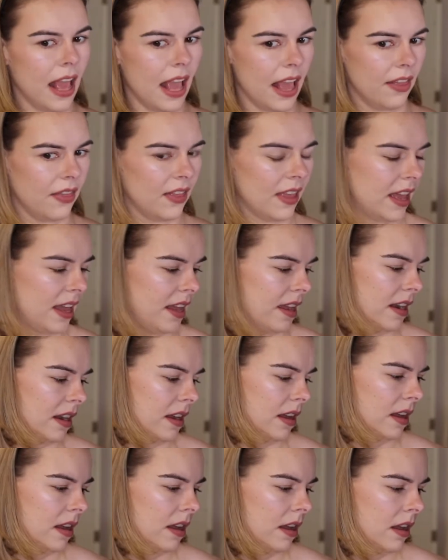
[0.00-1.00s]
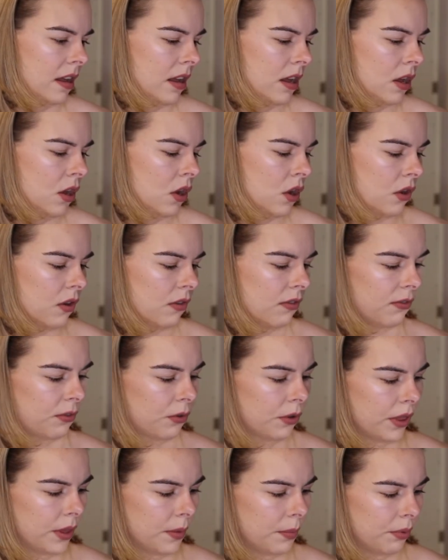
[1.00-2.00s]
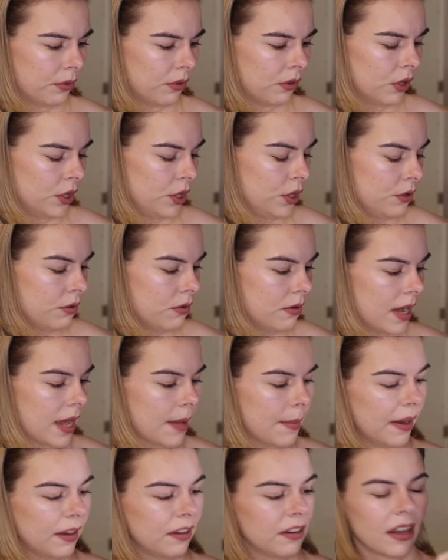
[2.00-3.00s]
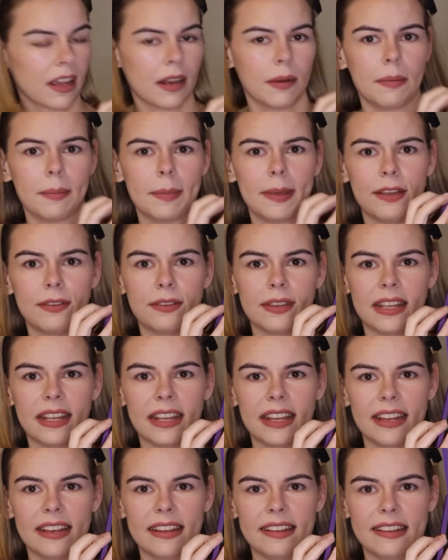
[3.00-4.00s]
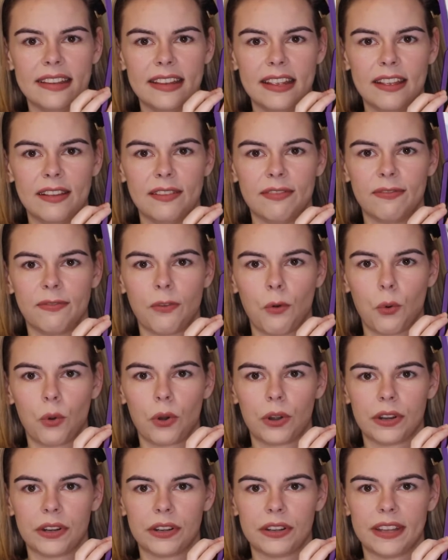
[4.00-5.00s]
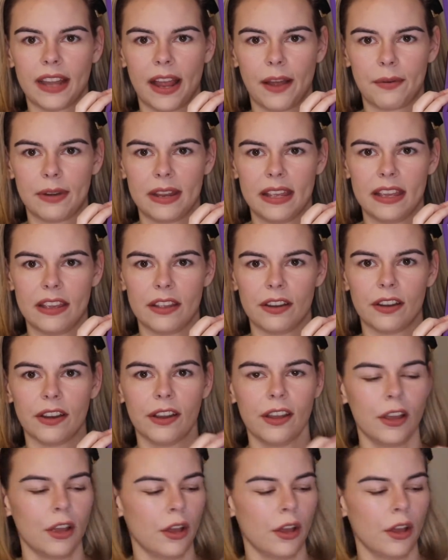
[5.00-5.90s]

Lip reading: And then for the blue, I'm actually going to be using D4 down here.